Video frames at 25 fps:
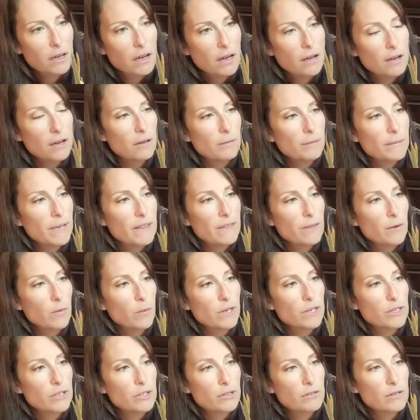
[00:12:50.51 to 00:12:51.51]
and the
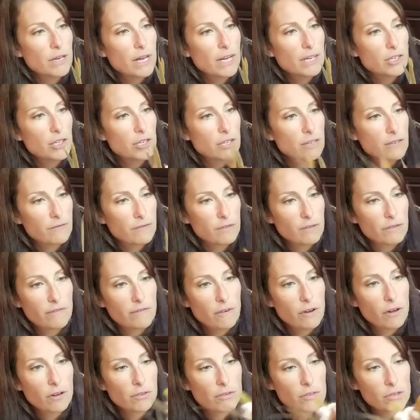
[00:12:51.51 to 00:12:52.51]
winter, not just for the
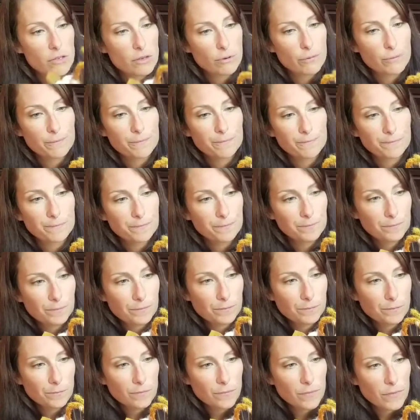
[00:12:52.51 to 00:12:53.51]
fall. So
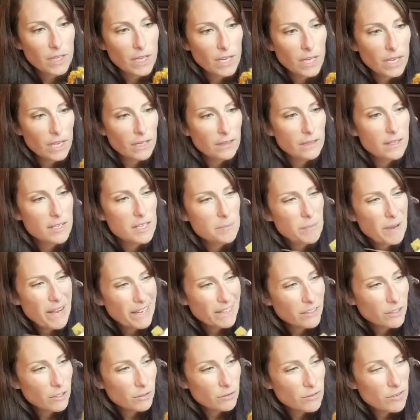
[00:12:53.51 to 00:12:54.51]
these
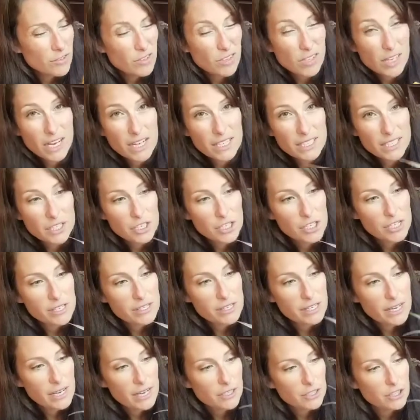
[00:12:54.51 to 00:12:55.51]
pine cones look kind of
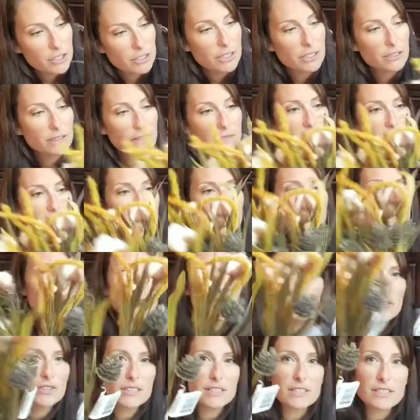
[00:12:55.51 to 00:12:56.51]
cheesy, actually. I don't know if
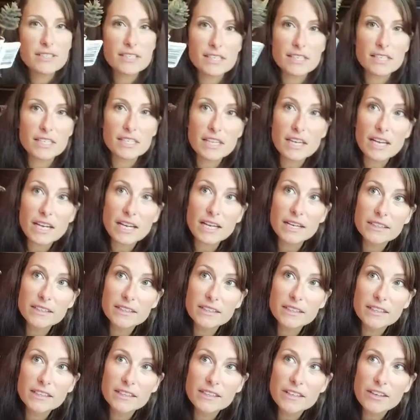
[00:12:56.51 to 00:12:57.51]
you can see that.
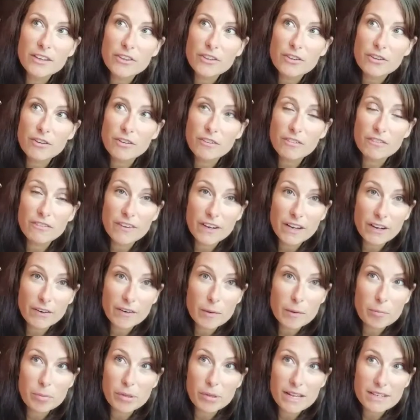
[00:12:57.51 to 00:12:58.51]
They're very
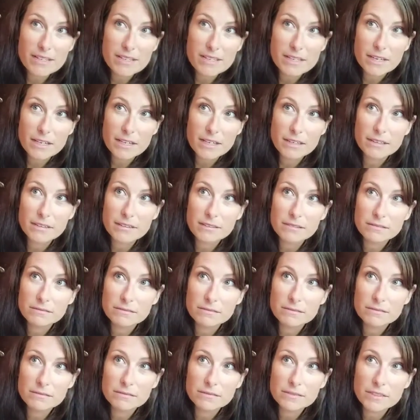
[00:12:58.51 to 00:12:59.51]
plastic.
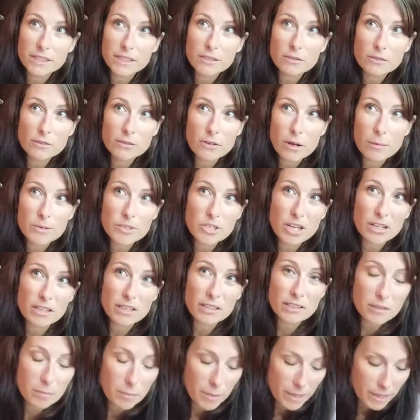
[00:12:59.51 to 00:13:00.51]
I don't know how much I
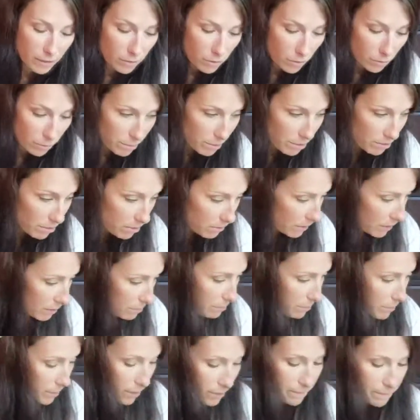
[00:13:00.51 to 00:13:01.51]
like the pine cone part of it,
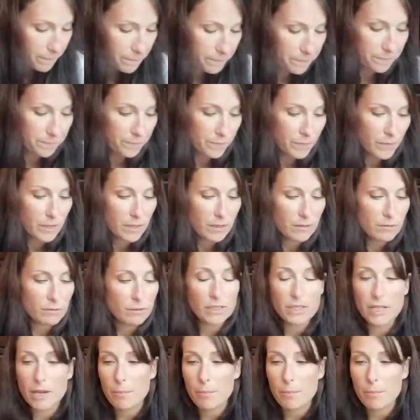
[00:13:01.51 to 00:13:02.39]
but really